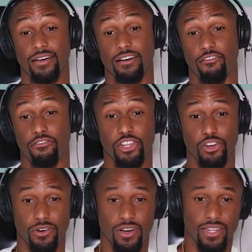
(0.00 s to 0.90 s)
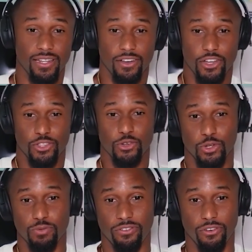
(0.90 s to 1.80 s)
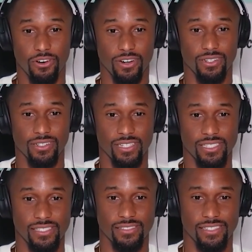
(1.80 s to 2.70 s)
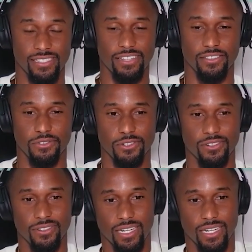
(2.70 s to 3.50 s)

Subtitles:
a video on YouTube before this interview,